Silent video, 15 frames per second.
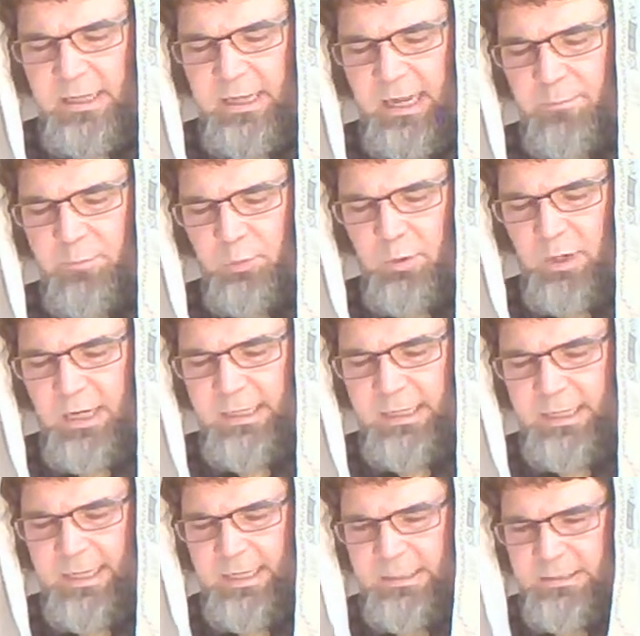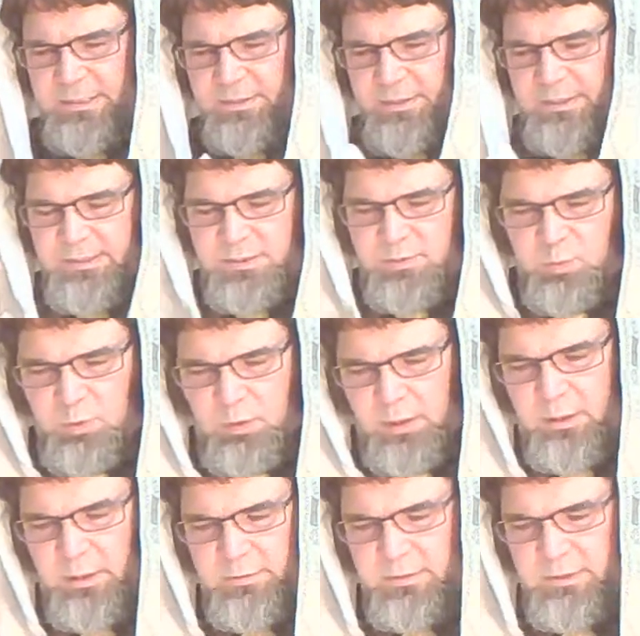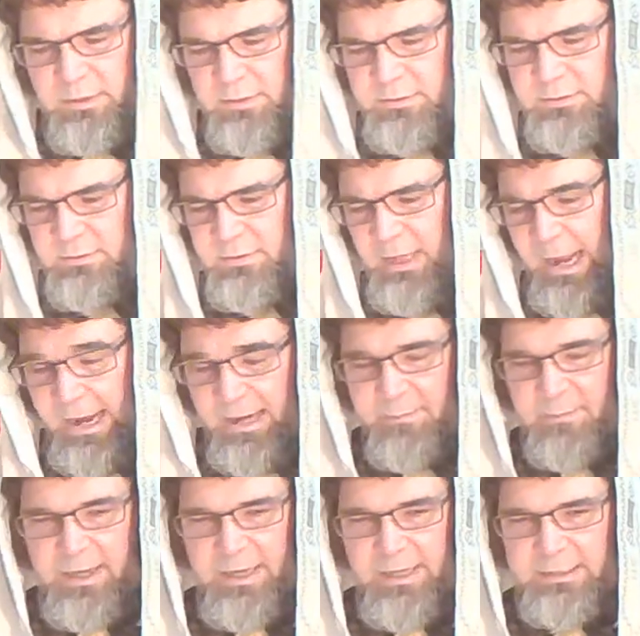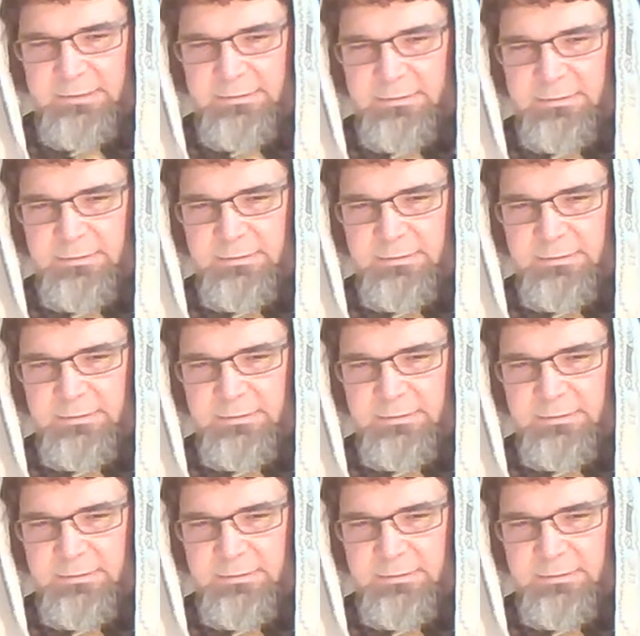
have brought into this world. Amen.